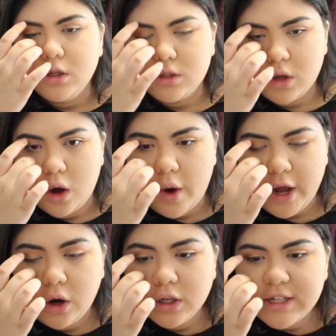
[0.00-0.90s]
So
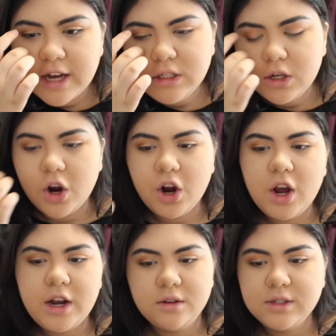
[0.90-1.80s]
I contacted her
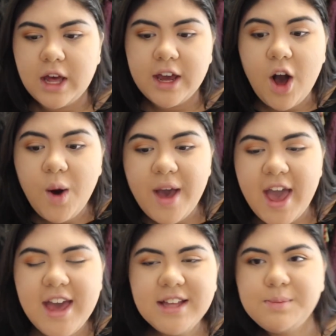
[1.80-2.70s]
and I was like, oh
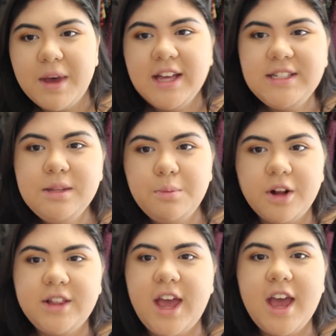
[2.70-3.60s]
hey, it's my 18th
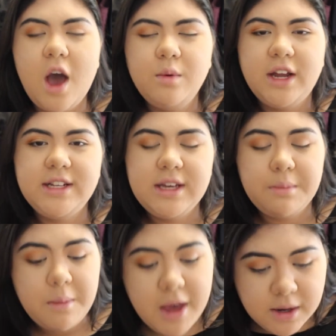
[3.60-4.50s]
birthday, I would like to get
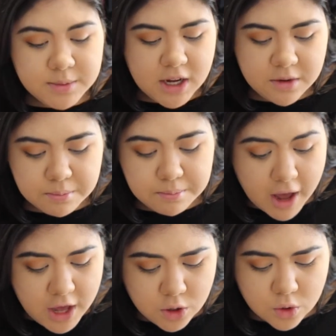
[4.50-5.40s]
my makeup done
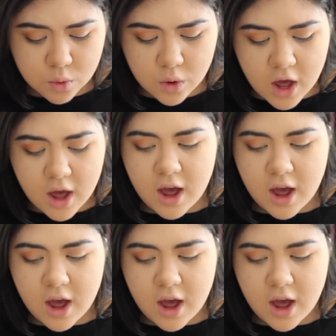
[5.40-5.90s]
by you.